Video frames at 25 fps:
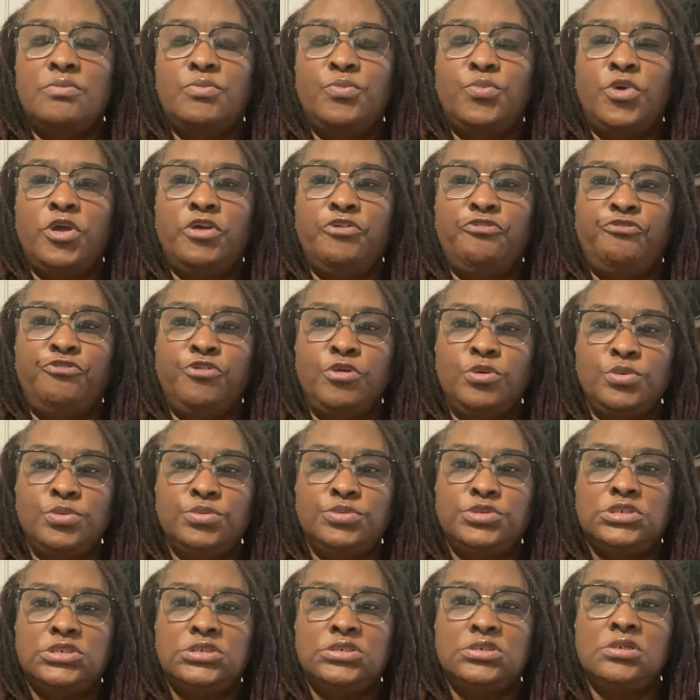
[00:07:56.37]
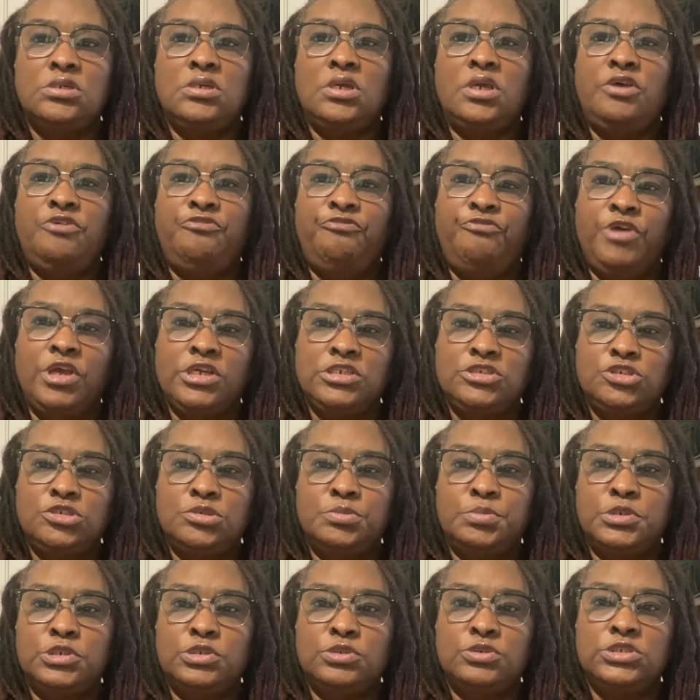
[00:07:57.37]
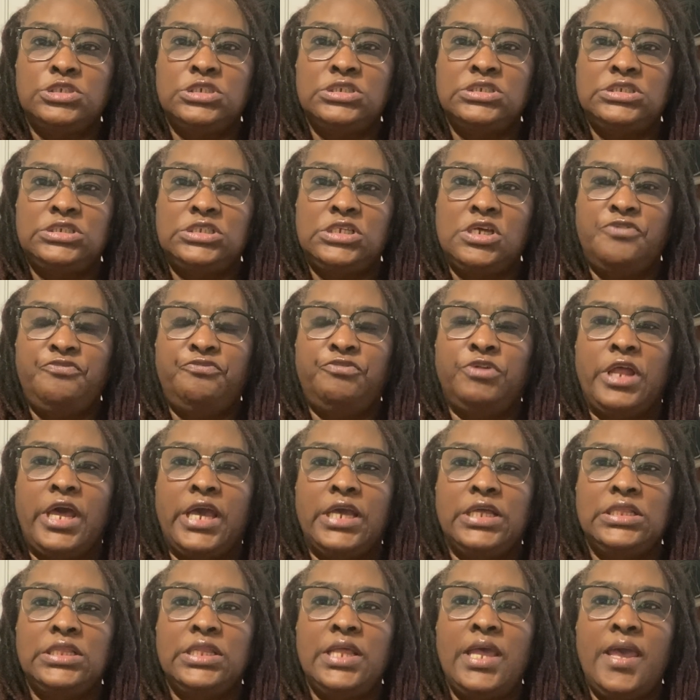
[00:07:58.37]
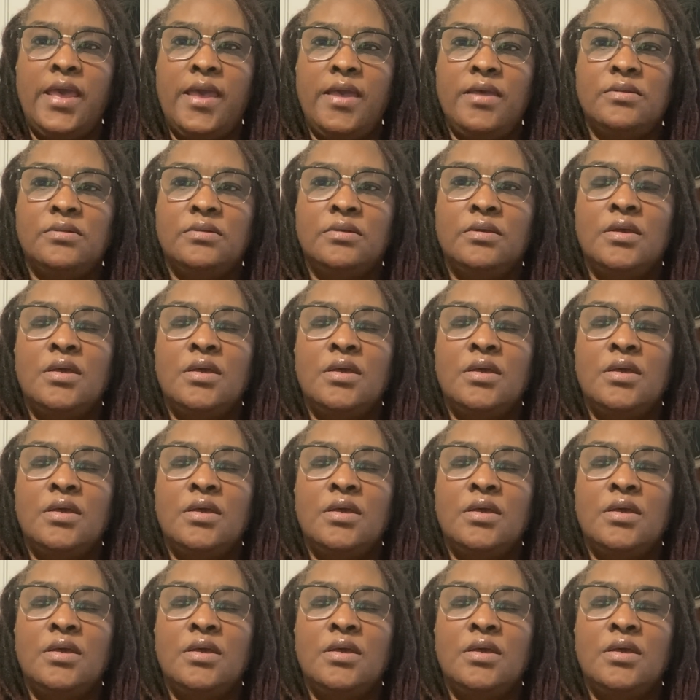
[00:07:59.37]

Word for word: with fruits and vegetables and stuff like that.